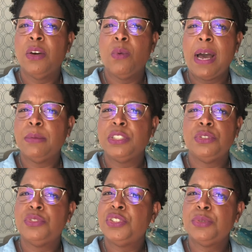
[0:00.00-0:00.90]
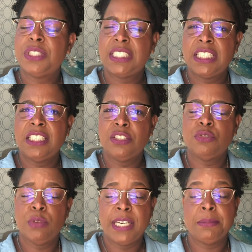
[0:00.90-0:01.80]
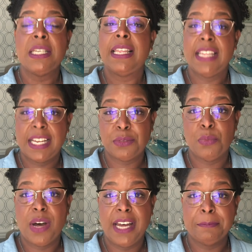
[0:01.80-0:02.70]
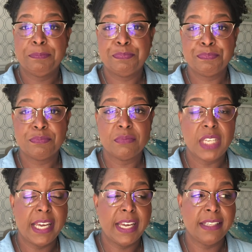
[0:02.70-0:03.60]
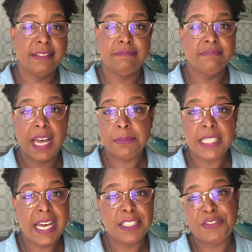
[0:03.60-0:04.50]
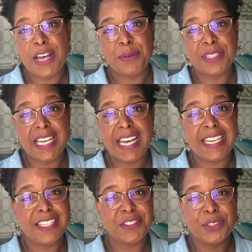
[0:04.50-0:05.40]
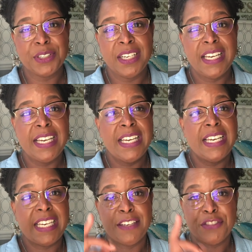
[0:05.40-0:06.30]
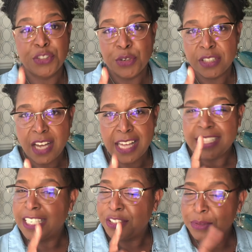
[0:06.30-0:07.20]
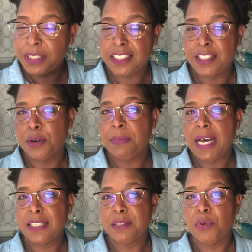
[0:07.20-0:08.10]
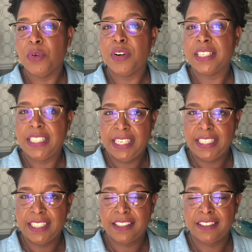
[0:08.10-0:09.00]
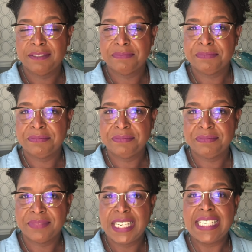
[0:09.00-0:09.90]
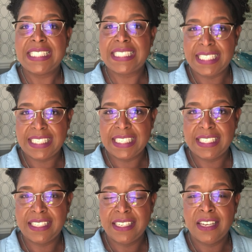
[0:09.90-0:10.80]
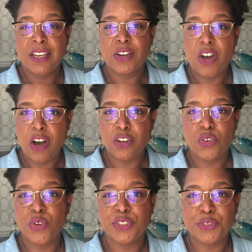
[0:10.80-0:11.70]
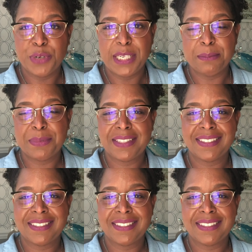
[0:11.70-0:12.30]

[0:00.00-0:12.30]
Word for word: Why would you juice seedless grapes? That's why. And I'm satisfied with that answer. If you're not, then you need to go buy some organic seeded Concord grapes.